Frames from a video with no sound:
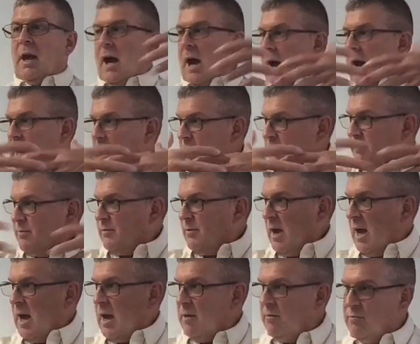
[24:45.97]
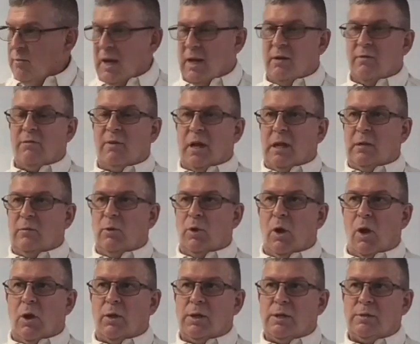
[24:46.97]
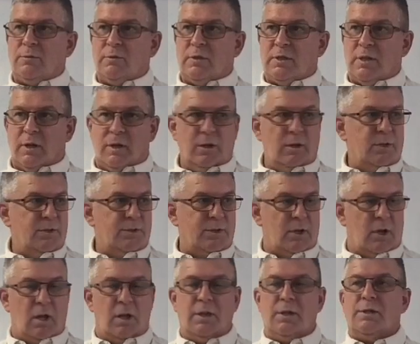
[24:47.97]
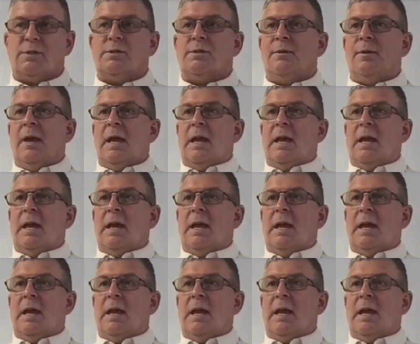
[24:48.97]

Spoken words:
I have made available all these materials and all this.